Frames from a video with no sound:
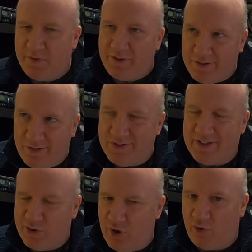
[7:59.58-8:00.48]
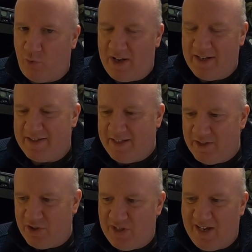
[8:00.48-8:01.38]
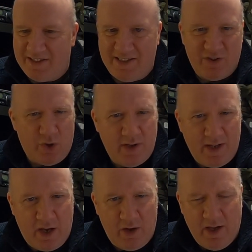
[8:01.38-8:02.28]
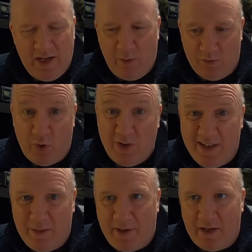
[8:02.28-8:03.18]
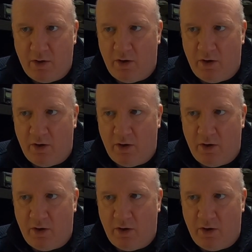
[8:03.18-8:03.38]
because it's not quite the season yet, and it was only in the back